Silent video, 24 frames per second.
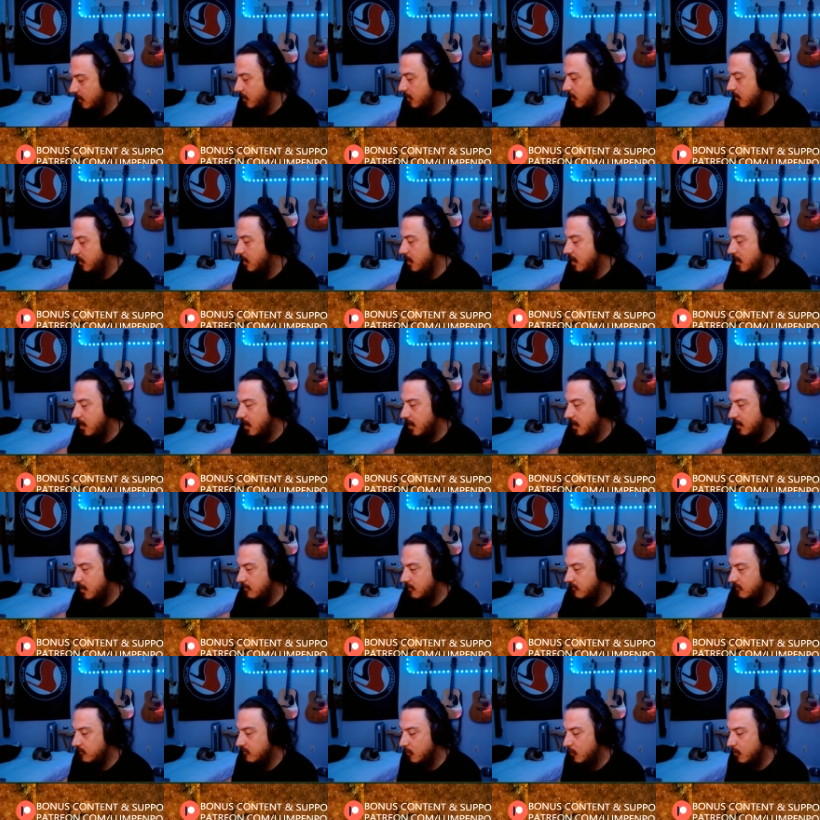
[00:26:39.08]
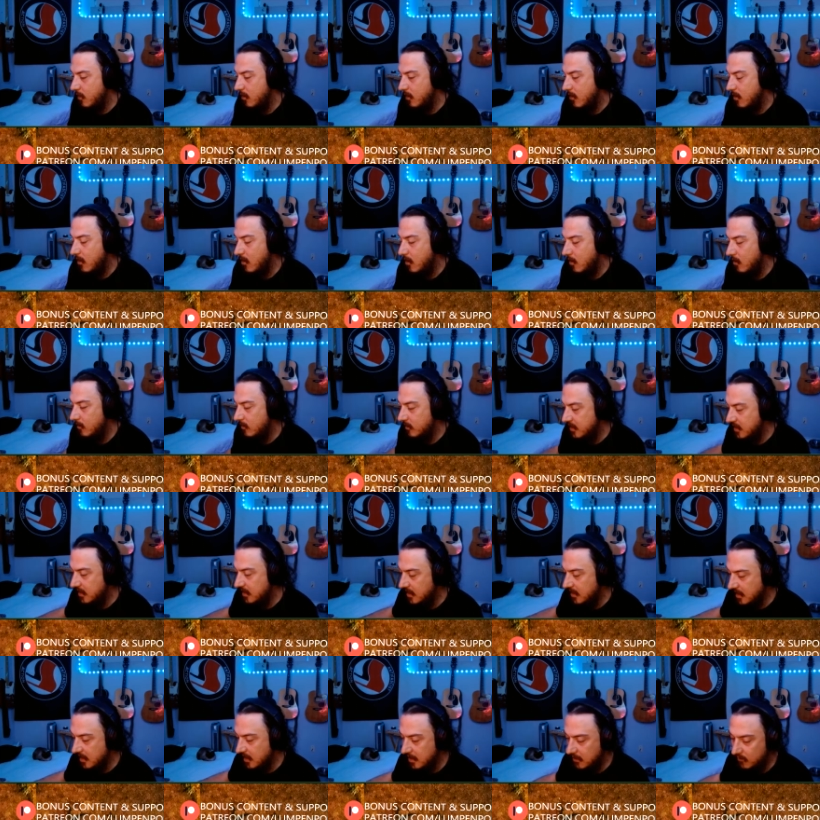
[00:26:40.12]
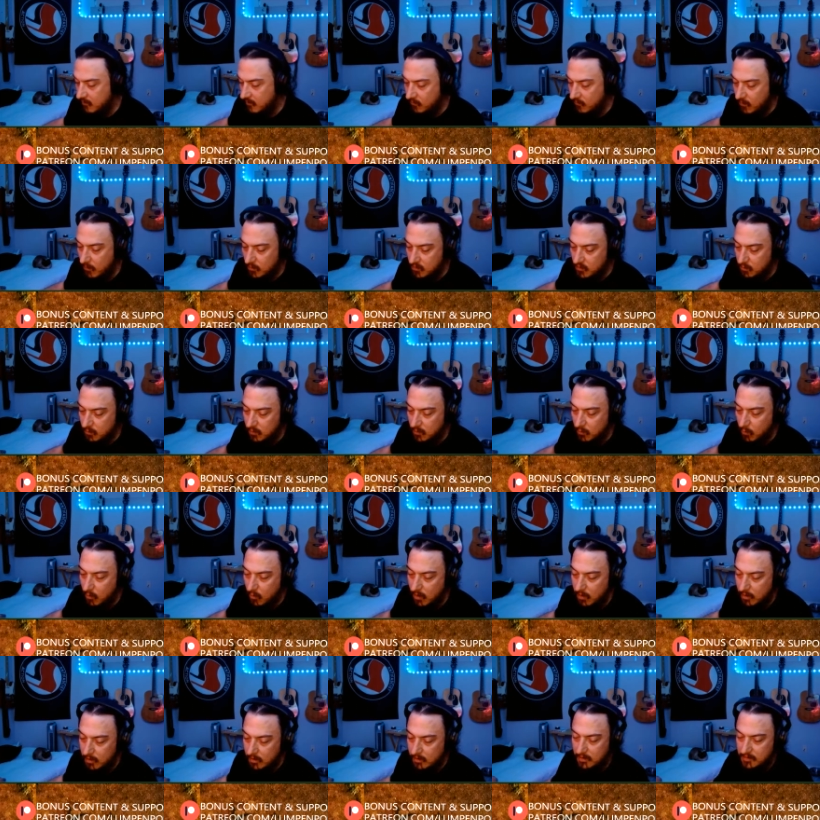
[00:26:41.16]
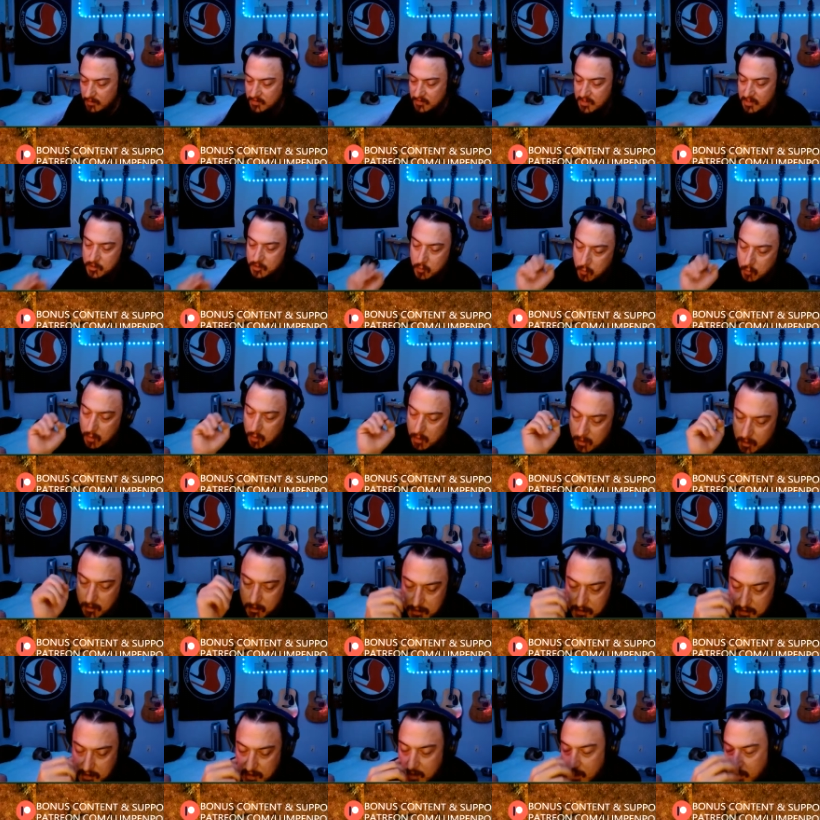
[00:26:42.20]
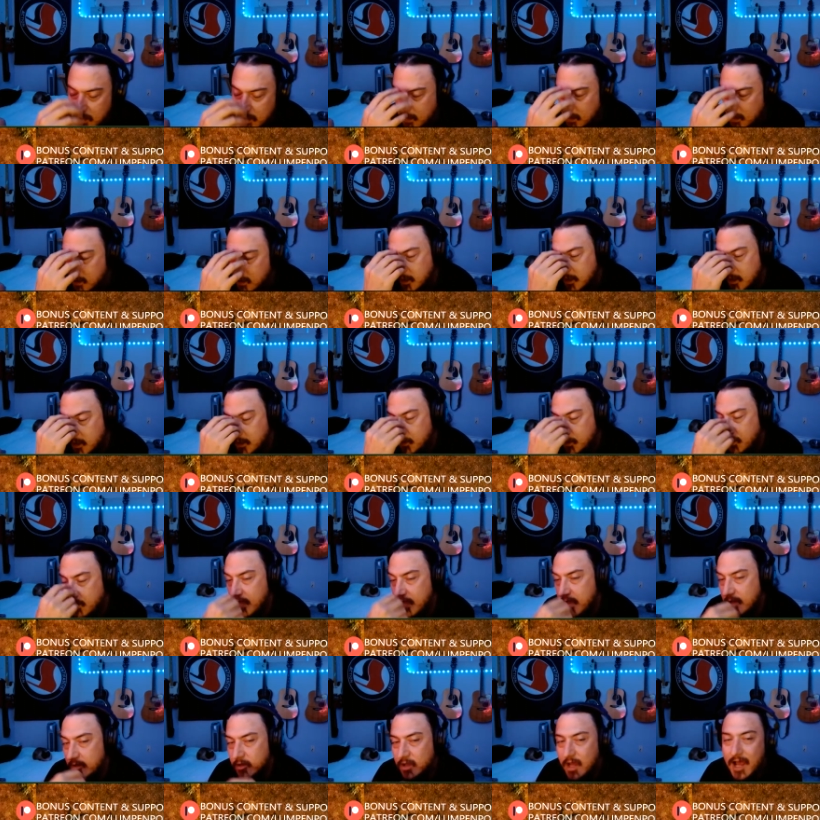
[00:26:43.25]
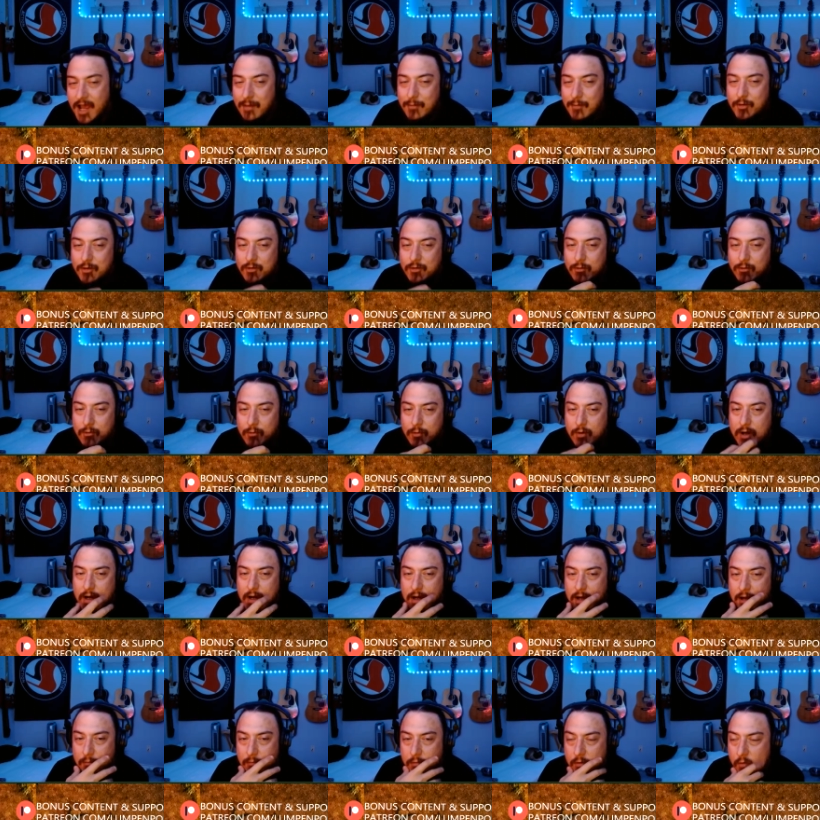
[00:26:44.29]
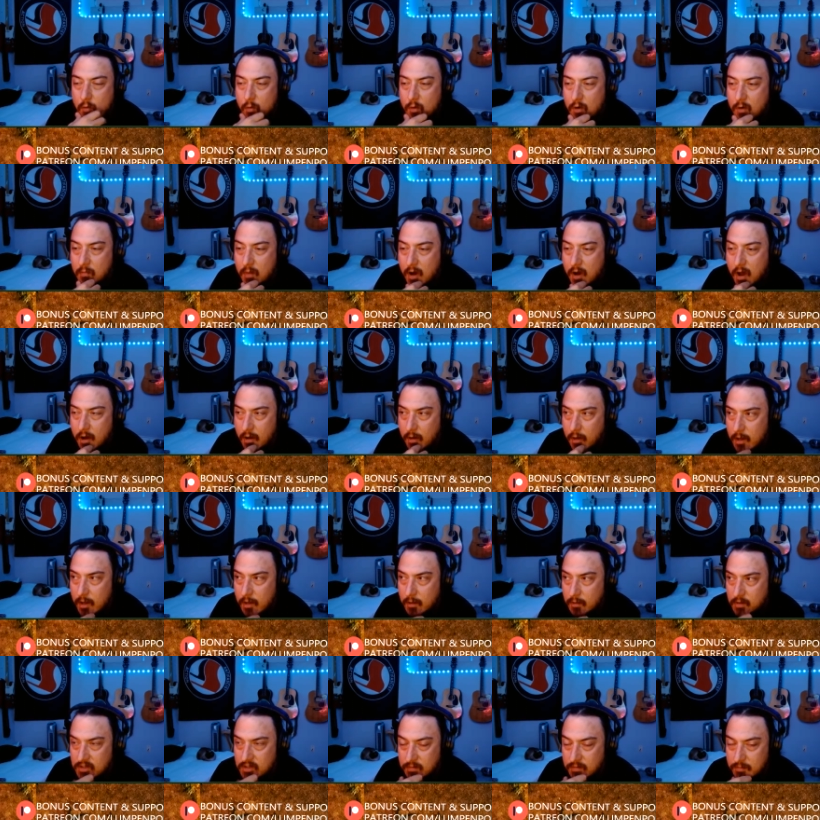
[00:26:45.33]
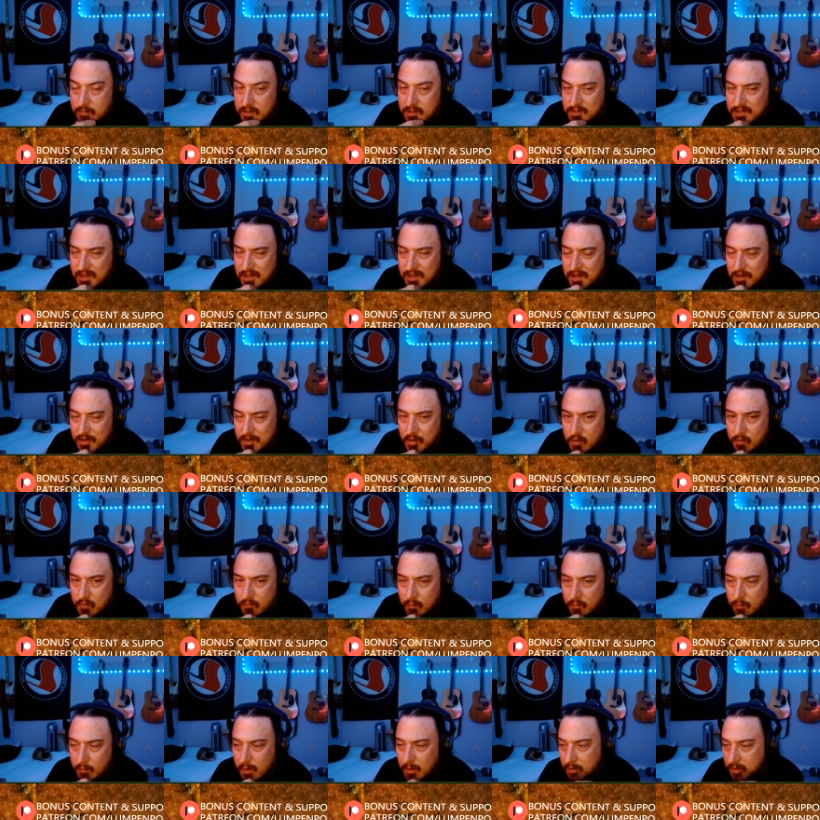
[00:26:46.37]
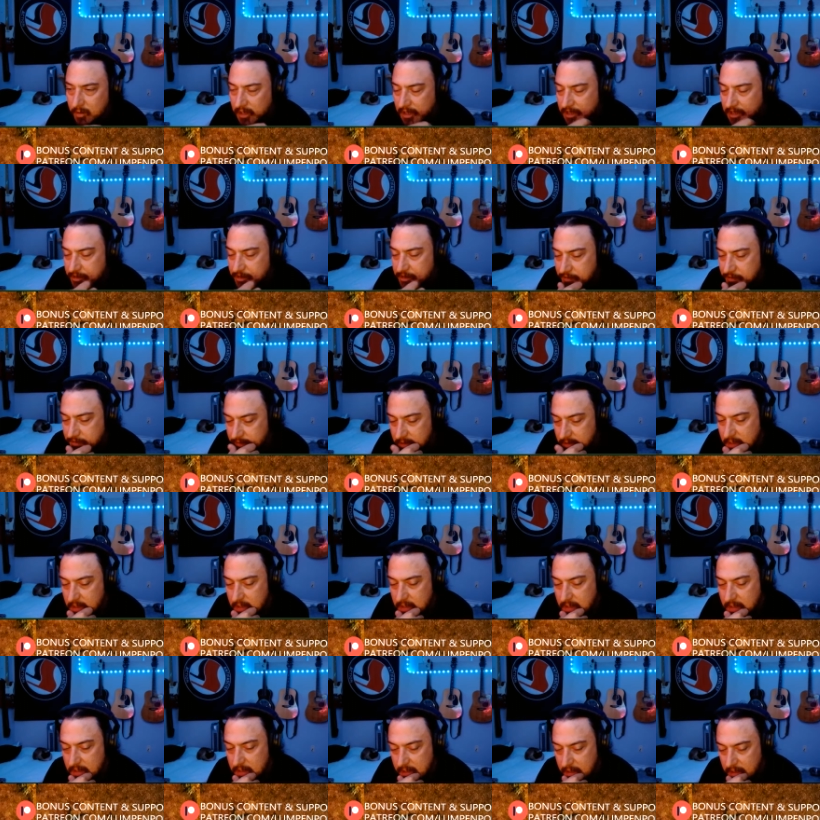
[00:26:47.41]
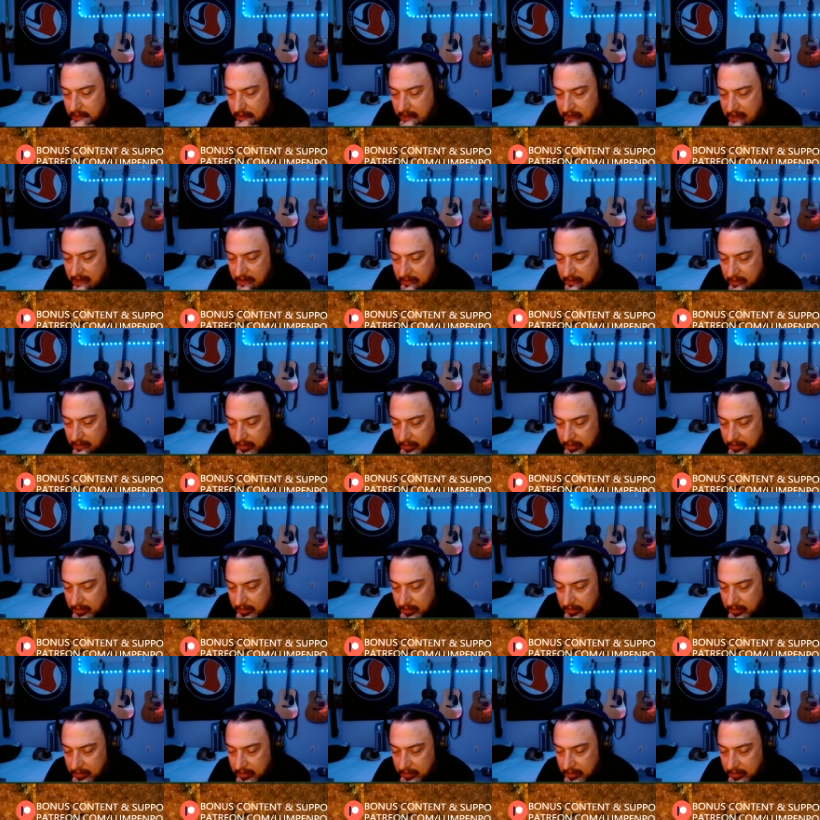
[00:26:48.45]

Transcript: all the folks who had worked, essential workers, during that time to record a monologue or something to send it to him for publication. And